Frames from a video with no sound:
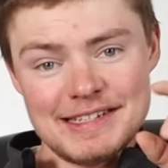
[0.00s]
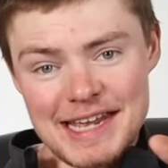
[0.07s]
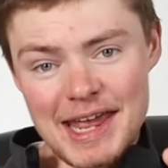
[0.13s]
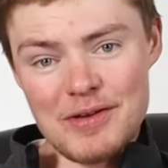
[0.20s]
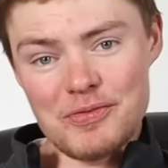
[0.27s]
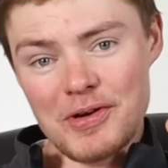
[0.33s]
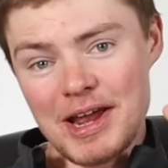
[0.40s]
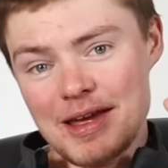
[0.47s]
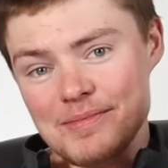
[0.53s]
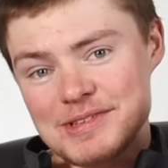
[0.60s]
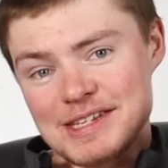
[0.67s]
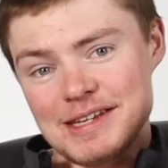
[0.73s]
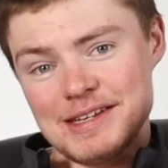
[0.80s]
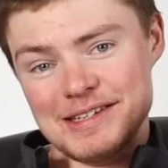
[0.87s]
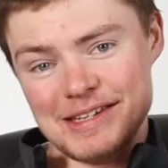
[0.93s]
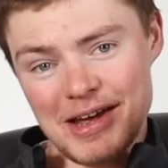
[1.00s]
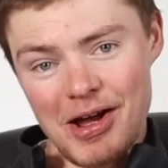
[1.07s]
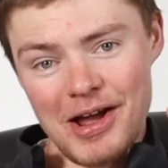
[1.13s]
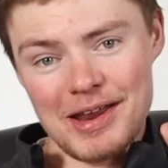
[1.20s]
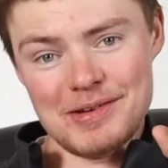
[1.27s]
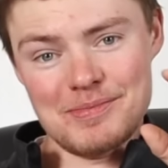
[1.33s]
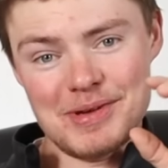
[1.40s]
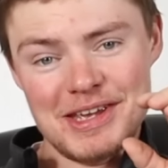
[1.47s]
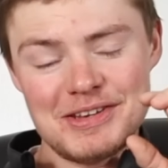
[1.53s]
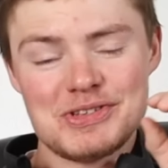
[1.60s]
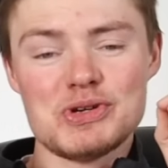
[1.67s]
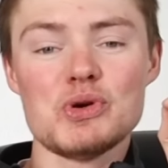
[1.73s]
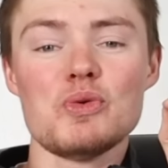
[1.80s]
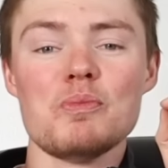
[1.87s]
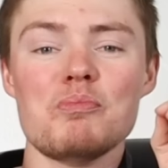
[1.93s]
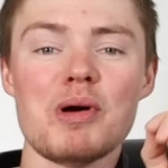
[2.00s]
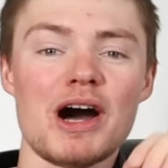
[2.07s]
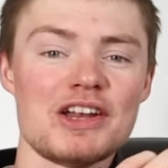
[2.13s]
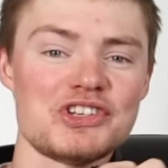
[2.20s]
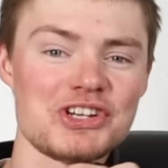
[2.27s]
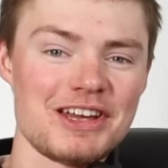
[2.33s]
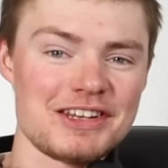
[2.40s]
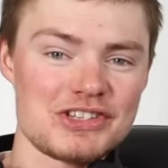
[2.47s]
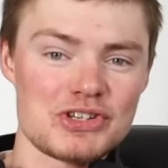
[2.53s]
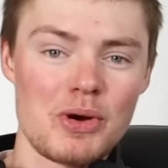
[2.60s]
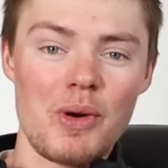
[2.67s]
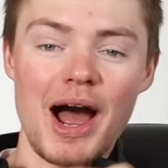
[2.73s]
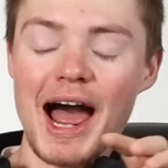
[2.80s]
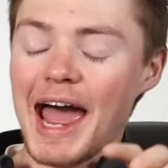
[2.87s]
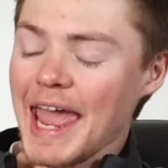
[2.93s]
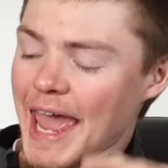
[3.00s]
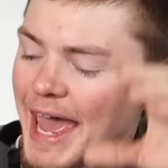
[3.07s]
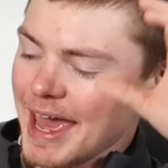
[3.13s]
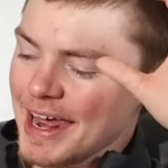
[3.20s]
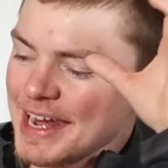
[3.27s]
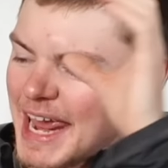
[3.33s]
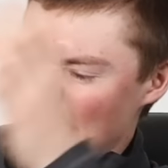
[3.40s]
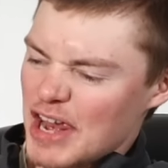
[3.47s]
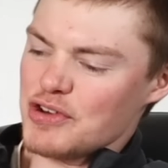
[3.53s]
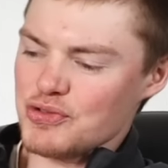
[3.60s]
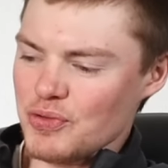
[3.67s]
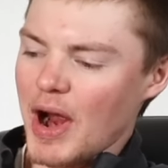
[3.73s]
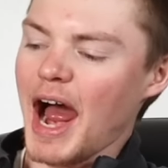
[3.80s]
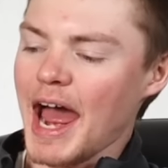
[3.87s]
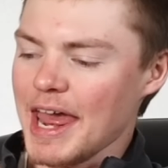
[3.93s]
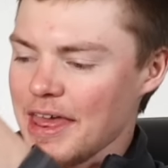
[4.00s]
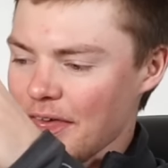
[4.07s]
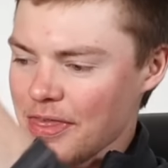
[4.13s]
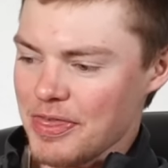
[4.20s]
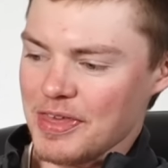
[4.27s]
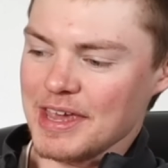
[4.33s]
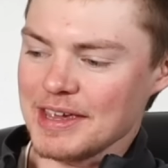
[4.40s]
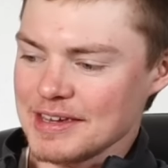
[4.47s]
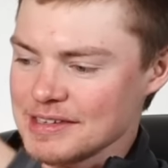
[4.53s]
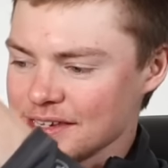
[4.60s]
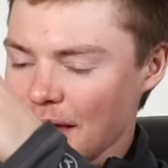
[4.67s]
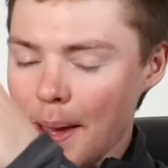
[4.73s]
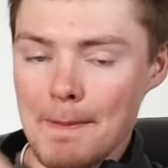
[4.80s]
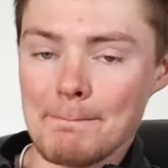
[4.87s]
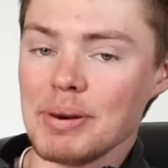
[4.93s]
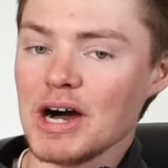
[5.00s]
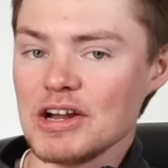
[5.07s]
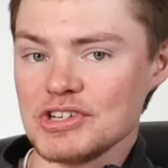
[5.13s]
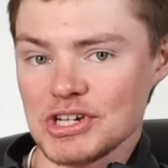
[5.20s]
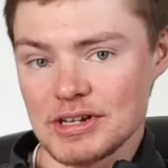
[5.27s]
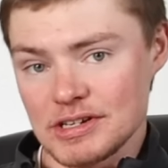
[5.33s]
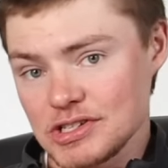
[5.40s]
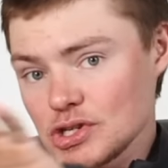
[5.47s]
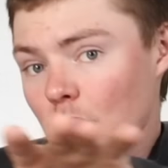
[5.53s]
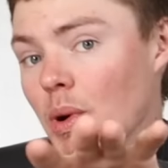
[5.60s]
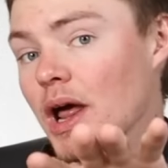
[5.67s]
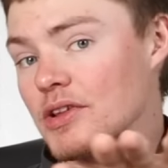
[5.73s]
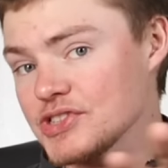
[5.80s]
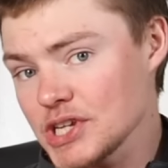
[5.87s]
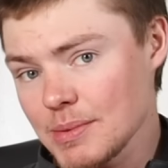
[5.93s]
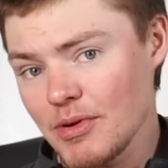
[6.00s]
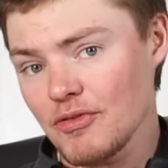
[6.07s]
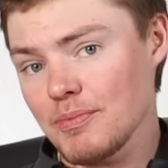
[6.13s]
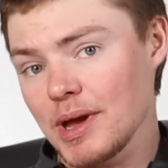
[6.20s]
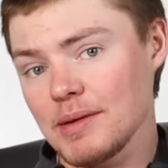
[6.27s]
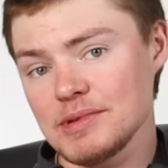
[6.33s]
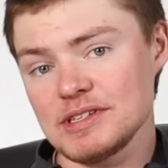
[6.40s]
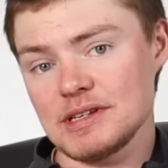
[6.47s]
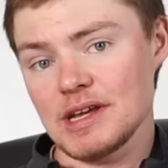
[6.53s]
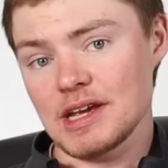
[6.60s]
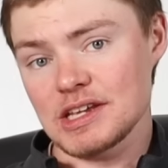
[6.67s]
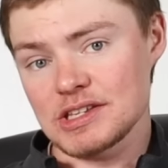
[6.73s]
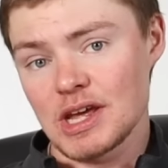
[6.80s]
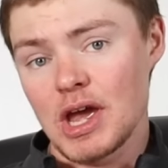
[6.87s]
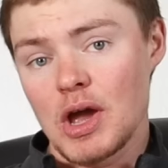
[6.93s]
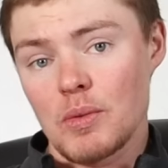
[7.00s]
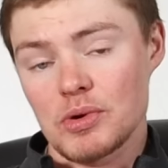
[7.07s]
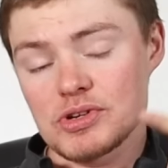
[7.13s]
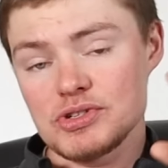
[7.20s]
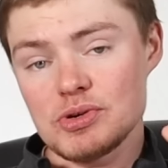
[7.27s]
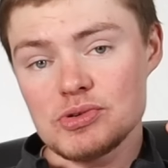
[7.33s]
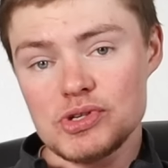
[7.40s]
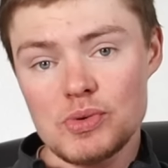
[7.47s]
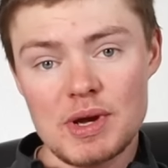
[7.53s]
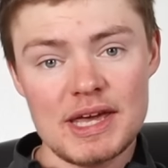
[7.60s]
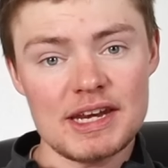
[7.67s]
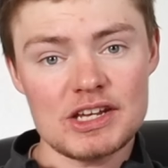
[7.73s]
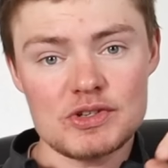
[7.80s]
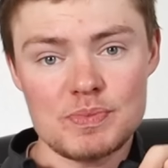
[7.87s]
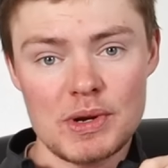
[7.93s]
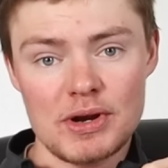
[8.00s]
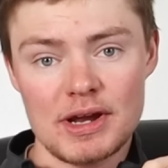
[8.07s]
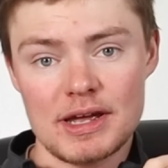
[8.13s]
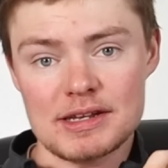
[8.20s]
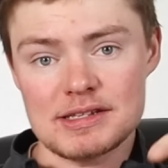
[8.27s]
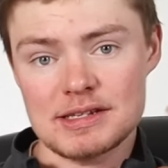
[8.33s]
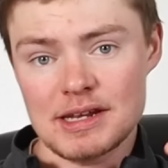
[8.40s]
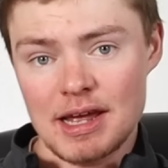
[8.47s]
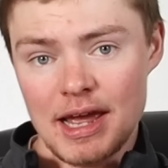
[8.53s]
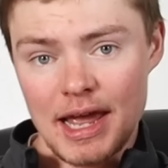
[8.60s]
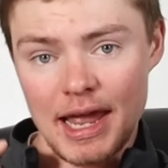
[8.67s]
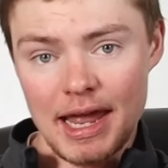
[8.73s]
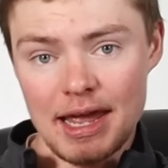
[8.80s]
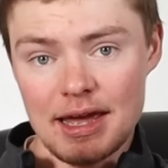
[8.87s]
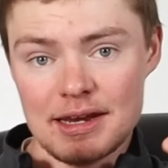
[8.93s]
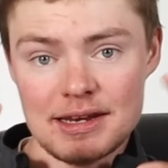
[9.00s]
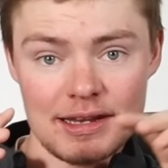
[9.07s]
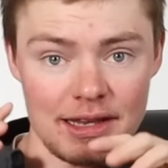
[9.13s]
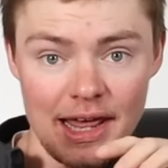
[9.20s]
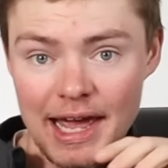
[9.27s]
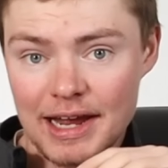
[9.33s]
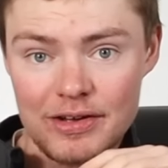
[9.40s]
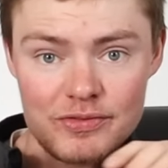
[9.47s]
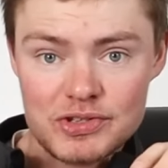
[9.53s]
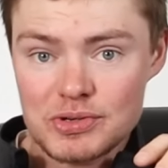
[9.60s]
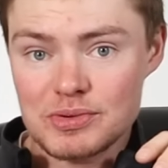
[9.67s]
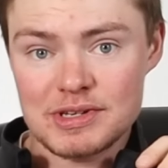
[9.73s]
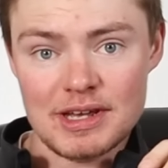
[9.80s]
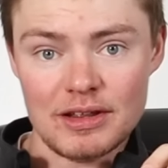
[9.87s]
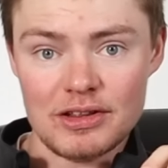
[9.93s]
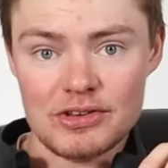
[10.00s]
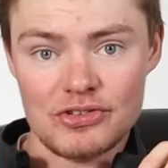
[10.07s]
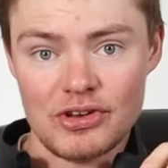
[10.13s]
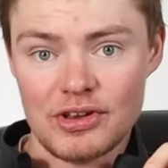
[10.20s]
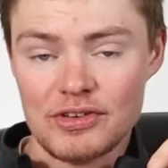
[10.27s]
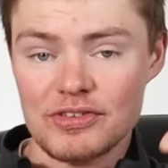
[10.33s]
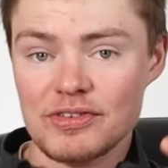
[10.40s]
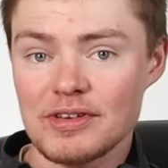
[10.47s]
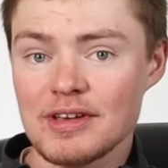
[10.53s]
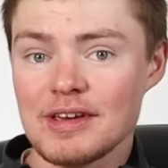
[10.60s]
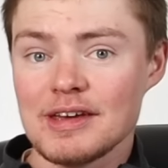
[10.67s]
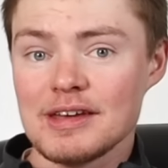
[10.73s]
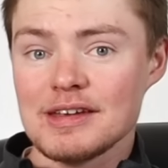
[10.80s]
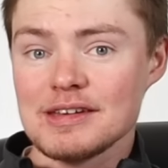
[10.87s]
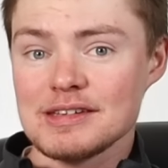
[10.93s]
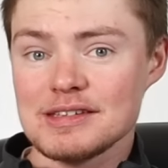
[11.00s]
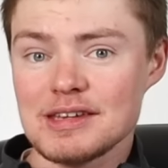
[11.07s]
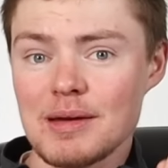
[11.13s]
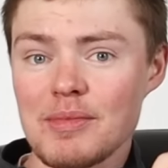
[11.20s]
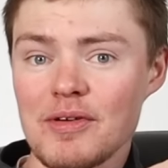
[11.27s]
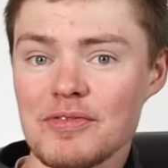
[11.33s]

Dave Ramsey taught me to budget. So I had a try things budget. So while some of my mistakes were due to inexperience and lack of due diligence, some